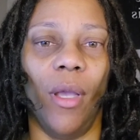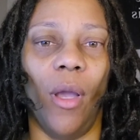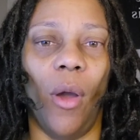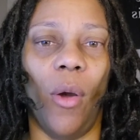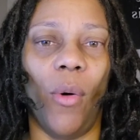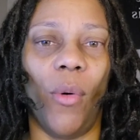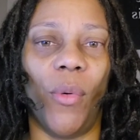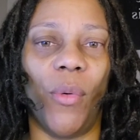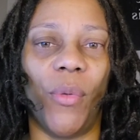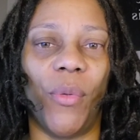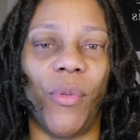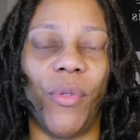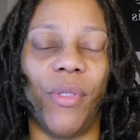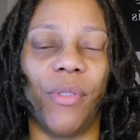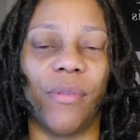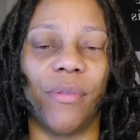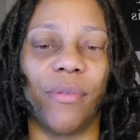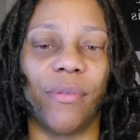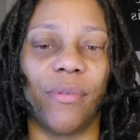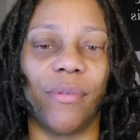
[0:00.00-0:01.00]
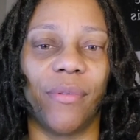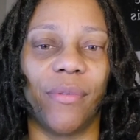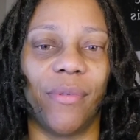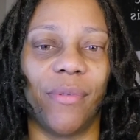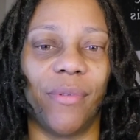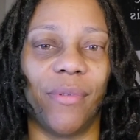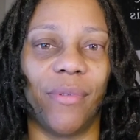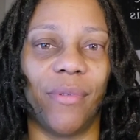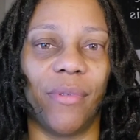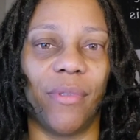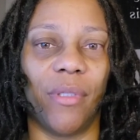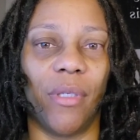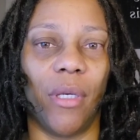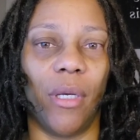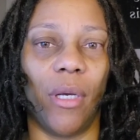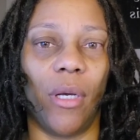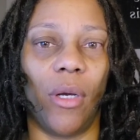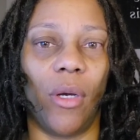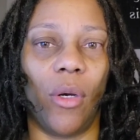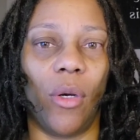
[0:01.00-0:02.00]
Hold.
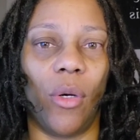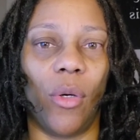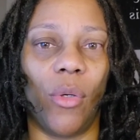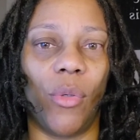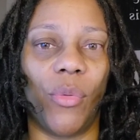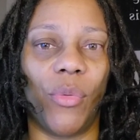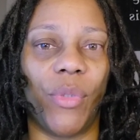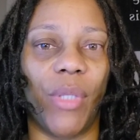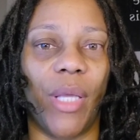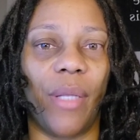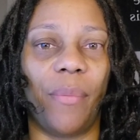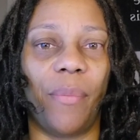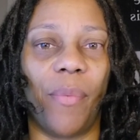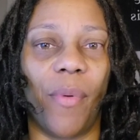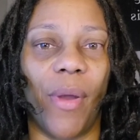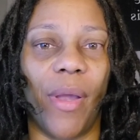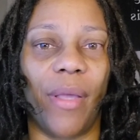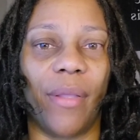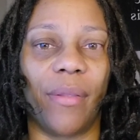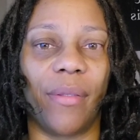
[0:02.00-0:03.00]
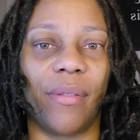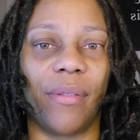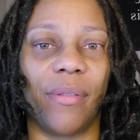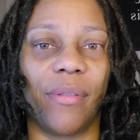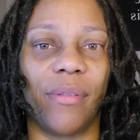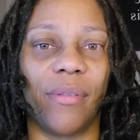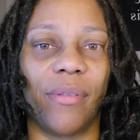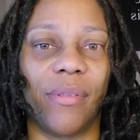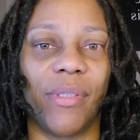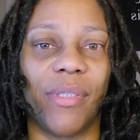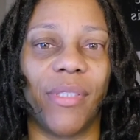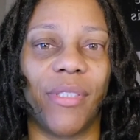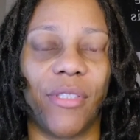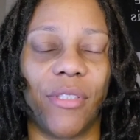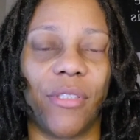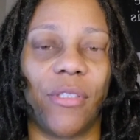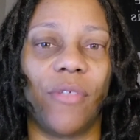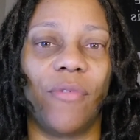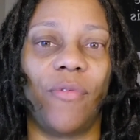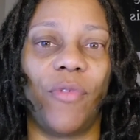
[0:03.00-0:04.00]
Hold that breath.
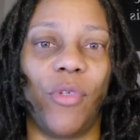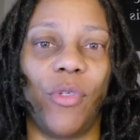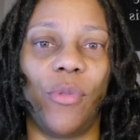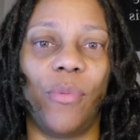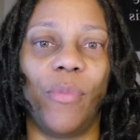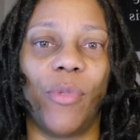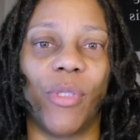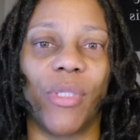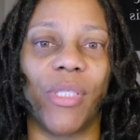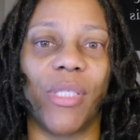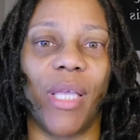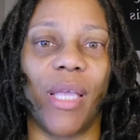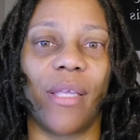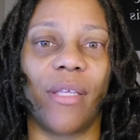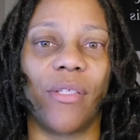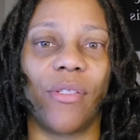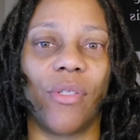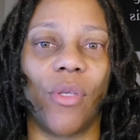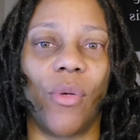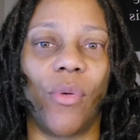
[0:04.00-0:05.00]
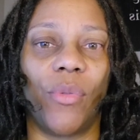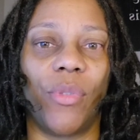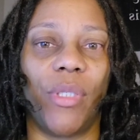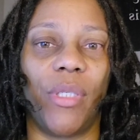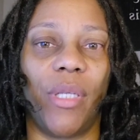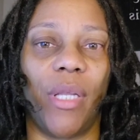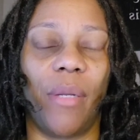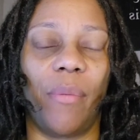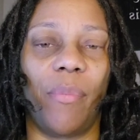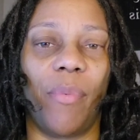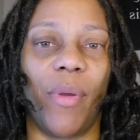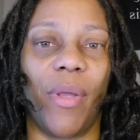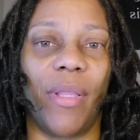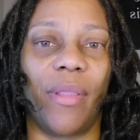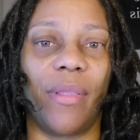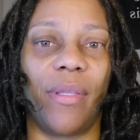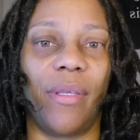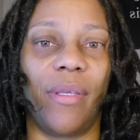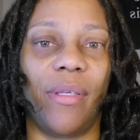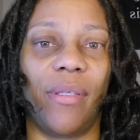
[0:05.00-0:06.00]
Just a few more seconds holding that
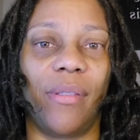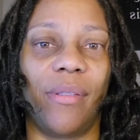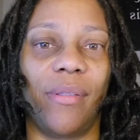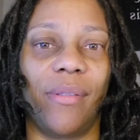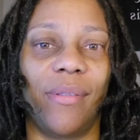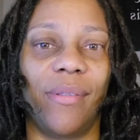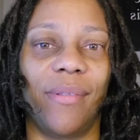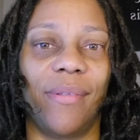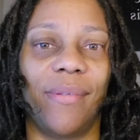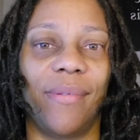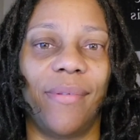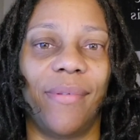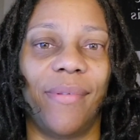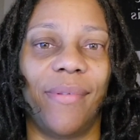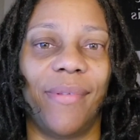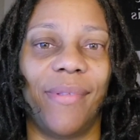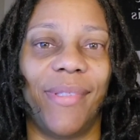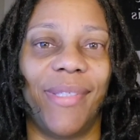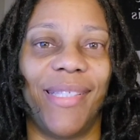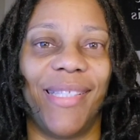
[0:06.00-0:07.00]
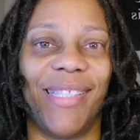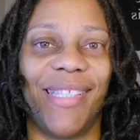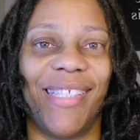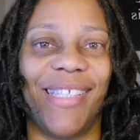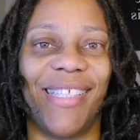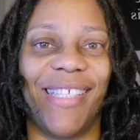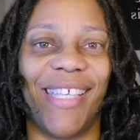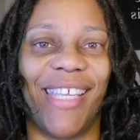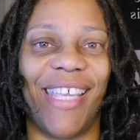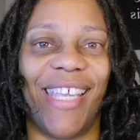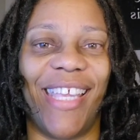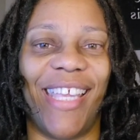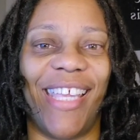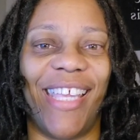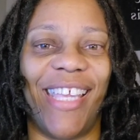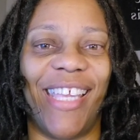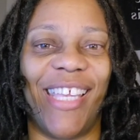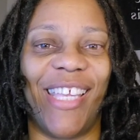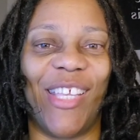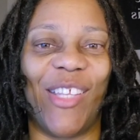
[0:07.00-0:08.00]
breath in.
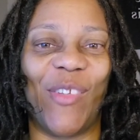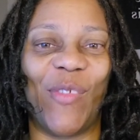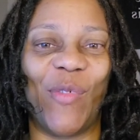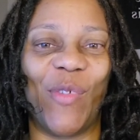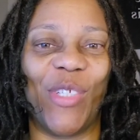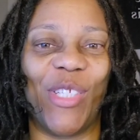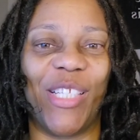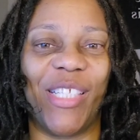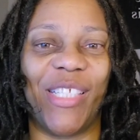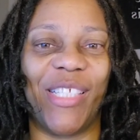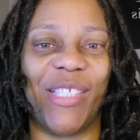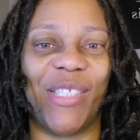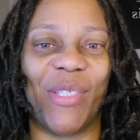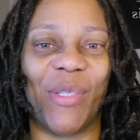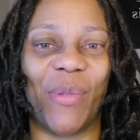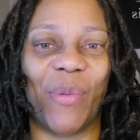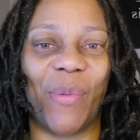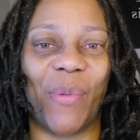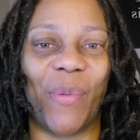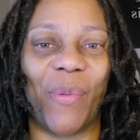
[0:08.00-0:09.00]
And release.